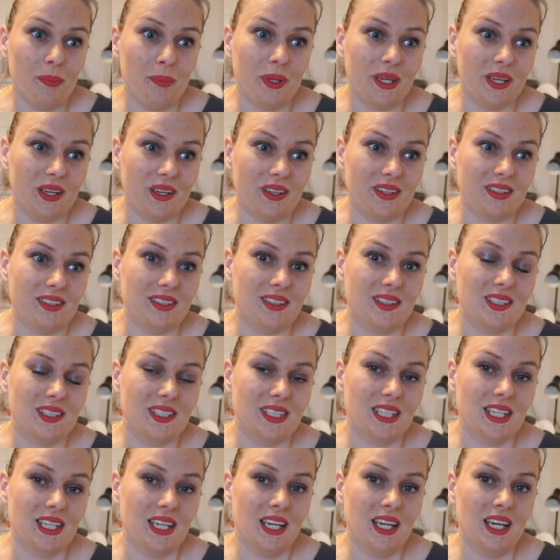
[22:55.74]

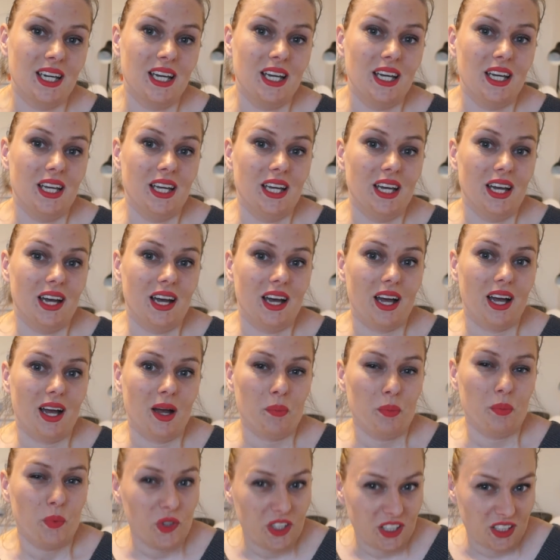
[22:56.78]
because
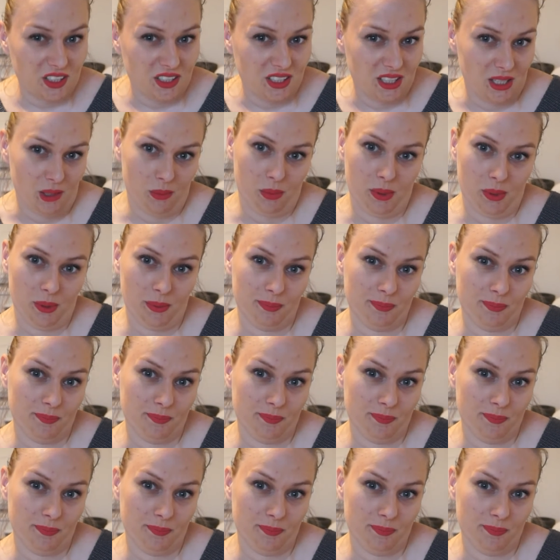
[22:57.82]
I'm pretty cheap.